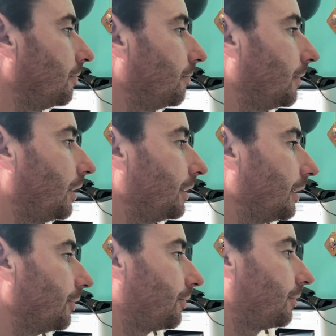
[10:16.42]
like
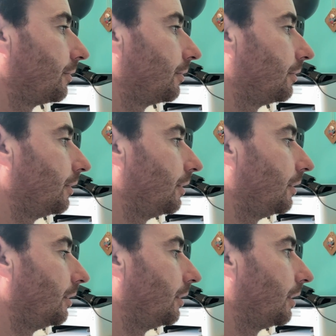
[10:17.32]
this,
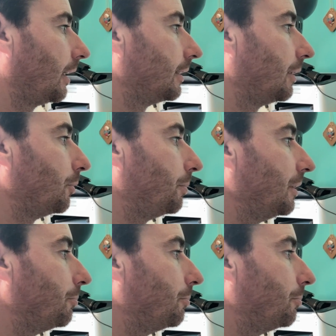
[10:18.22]
and there would be